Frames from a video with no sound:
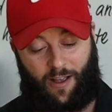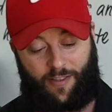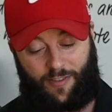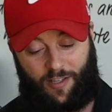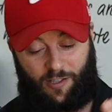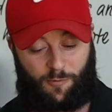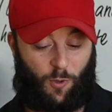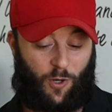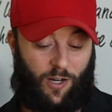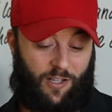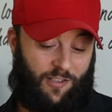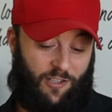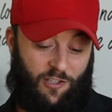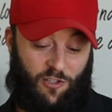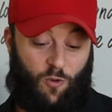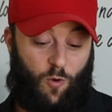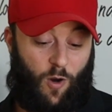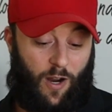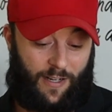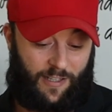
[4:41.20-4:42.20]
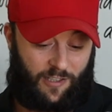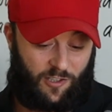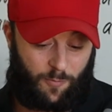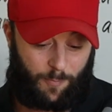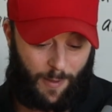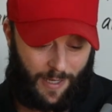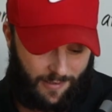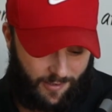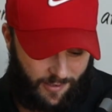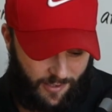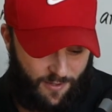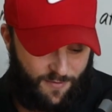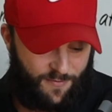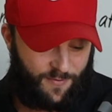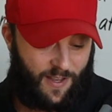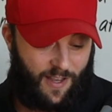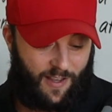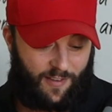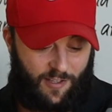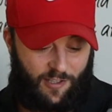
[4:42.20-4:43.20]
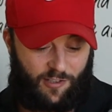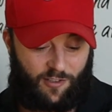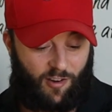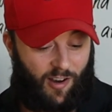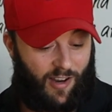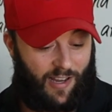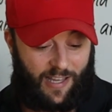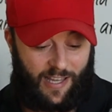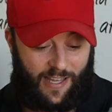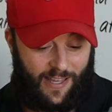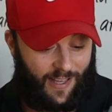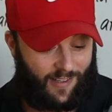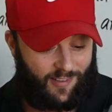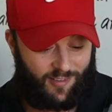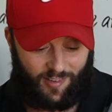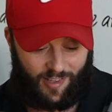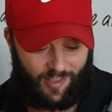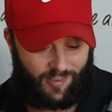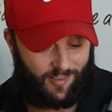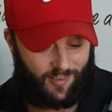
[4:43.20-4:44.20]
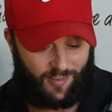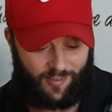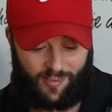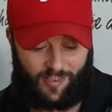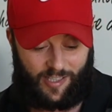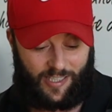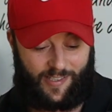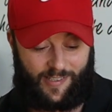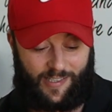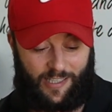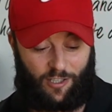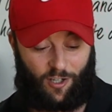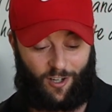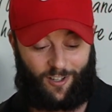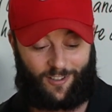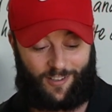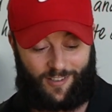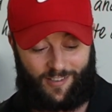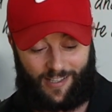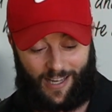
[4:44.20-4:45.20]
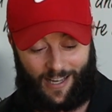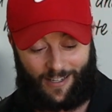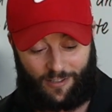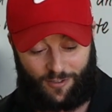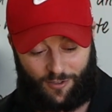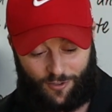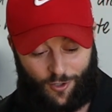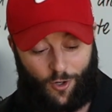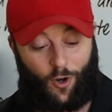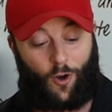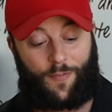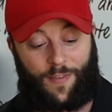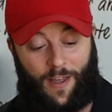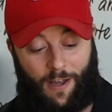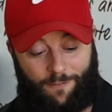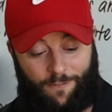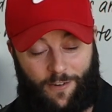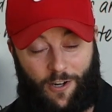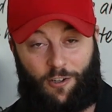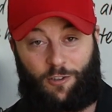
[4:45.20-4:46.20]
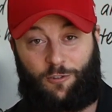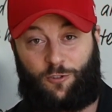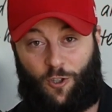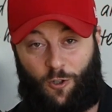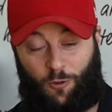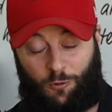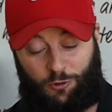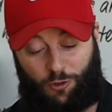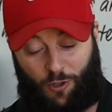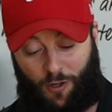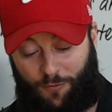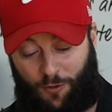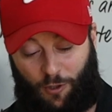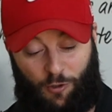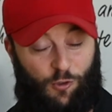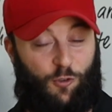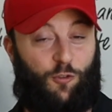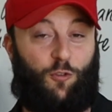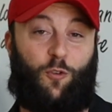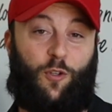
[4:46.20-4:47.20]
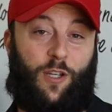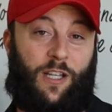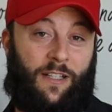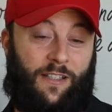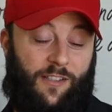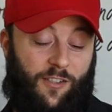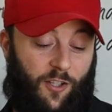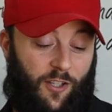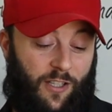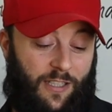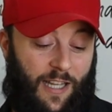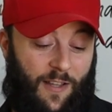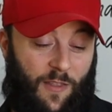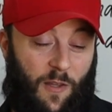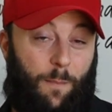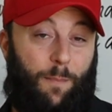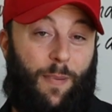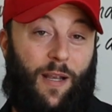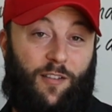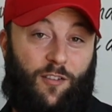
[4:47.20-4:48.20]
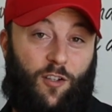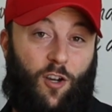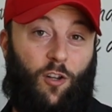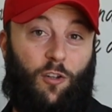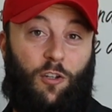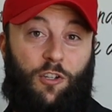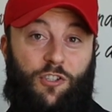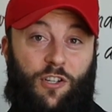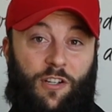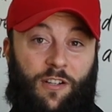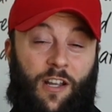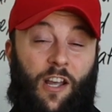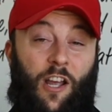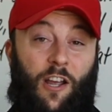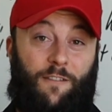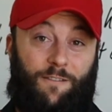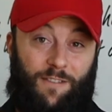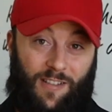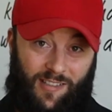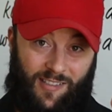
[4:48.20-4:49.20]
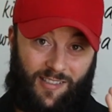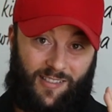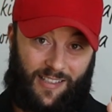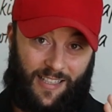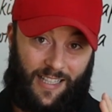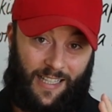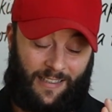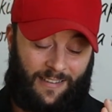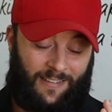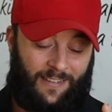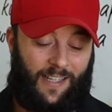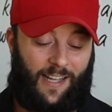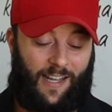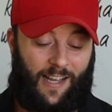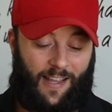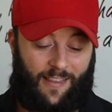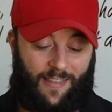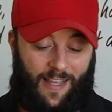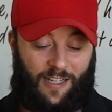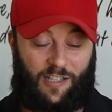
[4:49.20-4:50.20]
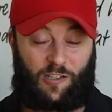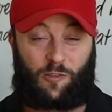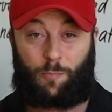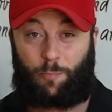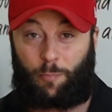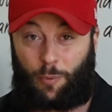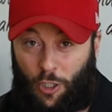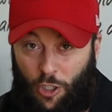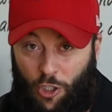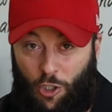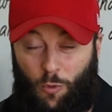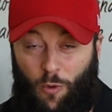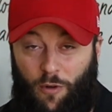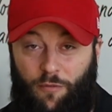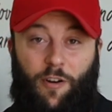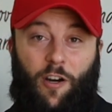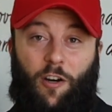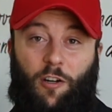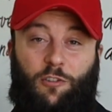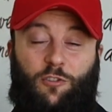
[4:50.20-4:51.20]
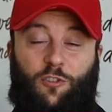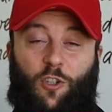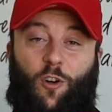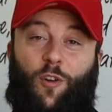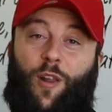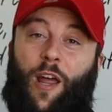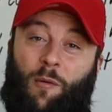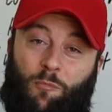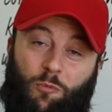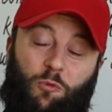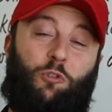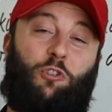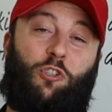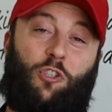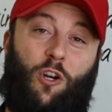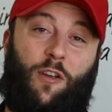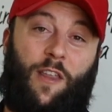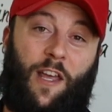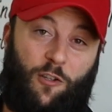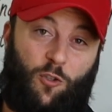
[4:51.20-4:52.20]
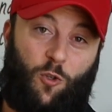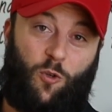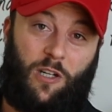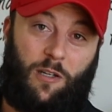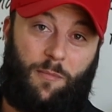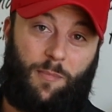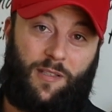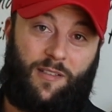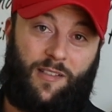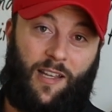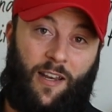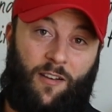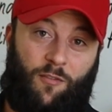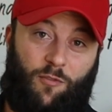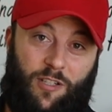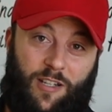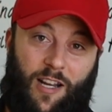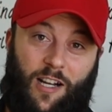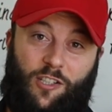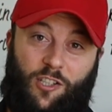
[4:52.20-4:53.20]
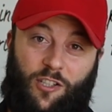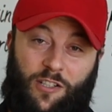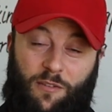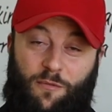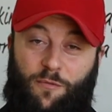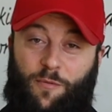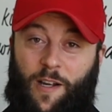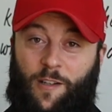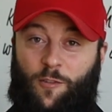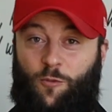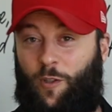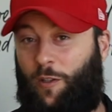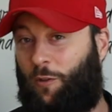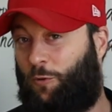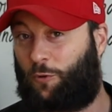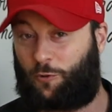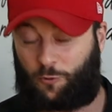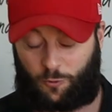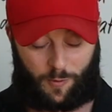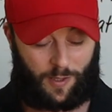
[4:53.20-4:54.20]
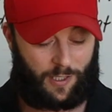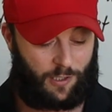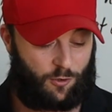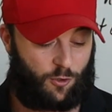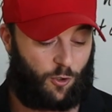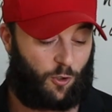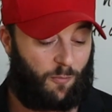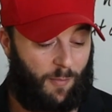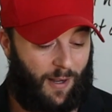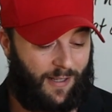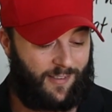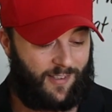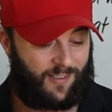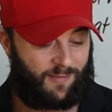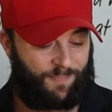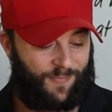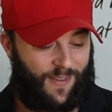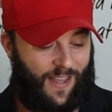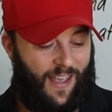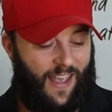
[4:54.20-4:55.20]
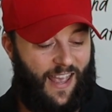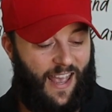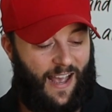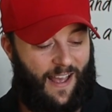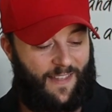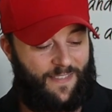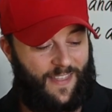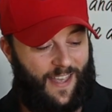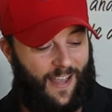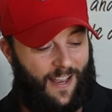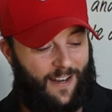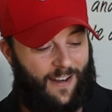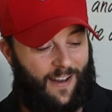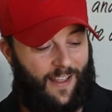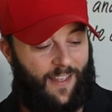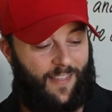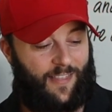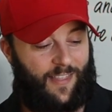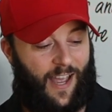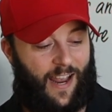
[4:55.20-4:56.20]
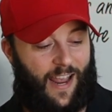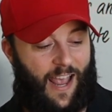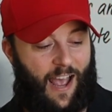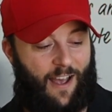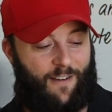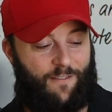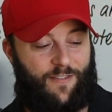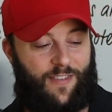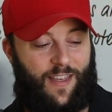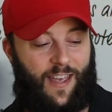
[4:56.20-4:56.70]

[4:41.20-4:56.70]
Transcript: this product is quite expensive. This guy here is less than $60, and it's got that Verisol. So if you're just looking to get the best collagen for skin, that is pure Verisol and will show that 20% reduction in face wrinkles within 2 months. And then they have